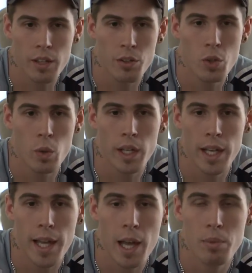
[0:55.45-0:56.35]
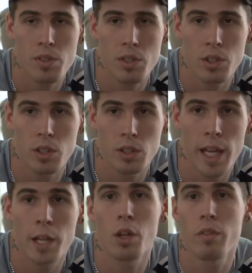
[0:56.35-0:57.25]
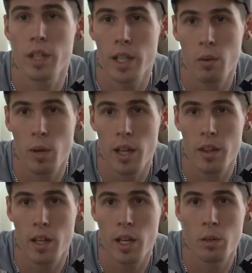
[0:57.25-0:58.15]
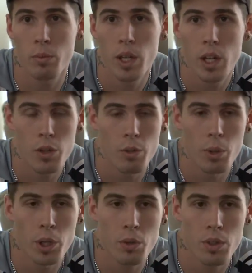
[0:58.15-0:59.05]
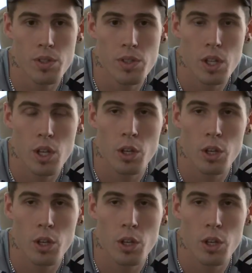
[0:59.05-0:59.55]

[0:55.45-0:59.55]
and I threw one, and it happened to land over near where the bloke was